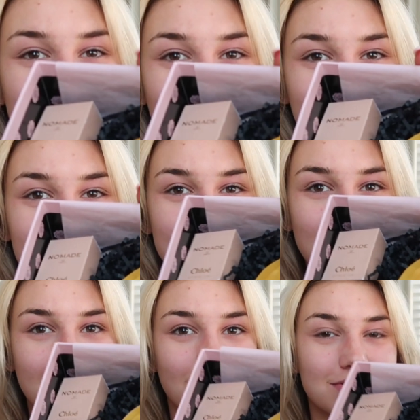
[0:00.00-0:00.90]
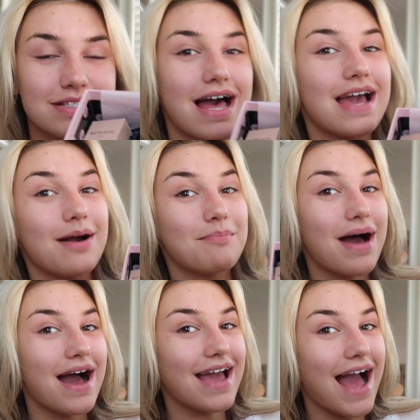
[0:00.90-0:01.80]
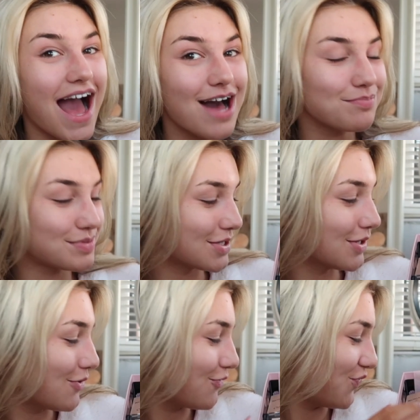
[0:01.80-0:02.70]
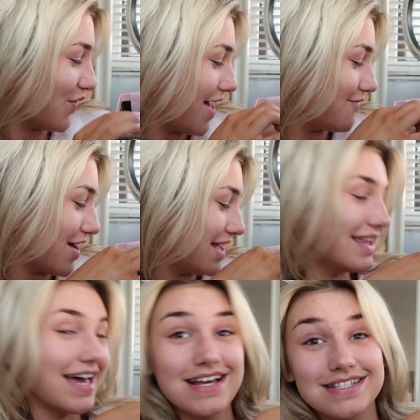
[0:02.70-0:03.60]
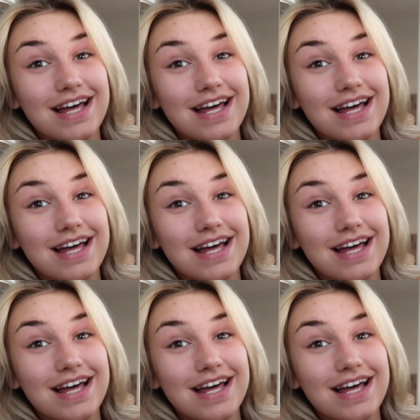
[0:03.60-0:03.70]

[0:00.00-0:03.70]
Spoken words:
So this is what it looks like. My absolute favourite in this,